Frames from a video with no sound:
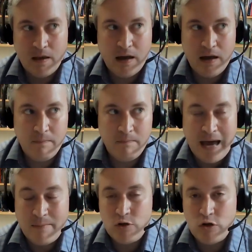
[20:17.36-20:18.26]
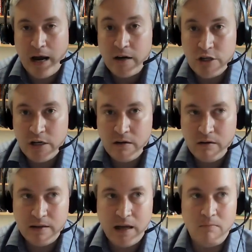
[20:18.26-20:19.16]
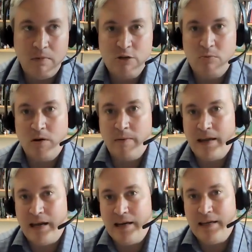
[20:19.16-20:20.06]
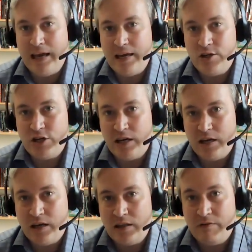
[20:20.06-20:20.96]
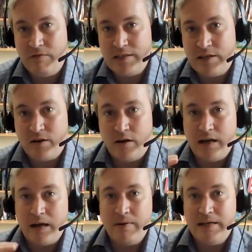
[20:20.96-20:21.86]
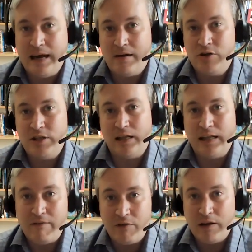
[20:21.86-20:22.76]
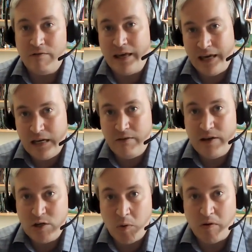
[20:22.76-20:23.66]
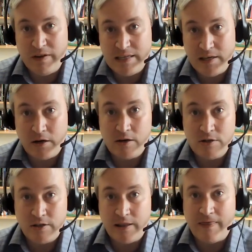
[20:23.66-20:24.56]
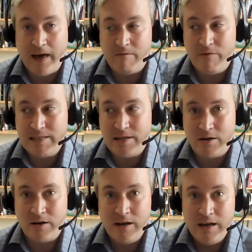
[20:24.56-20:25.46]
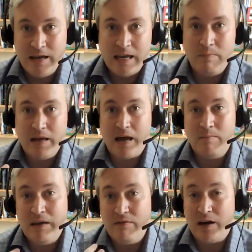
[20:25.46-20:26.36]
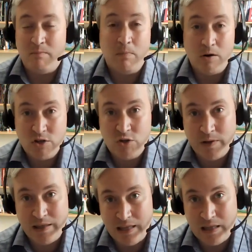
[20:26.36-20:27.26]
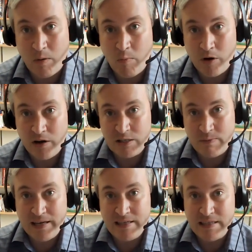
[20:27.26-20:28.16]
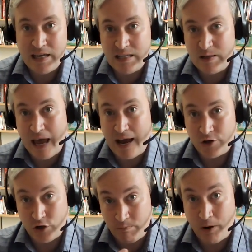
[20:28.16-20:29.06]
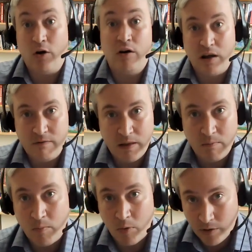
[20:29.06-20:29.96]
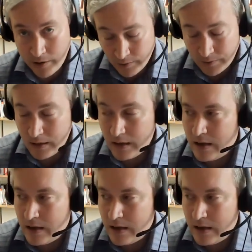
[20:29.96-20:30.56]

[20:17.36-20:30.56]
abstraction, that are much more about engaging the visitor and coming down to the level of the individual visitor, so that that visitor can become even immersed within the memorial space and is actually part of the memorial.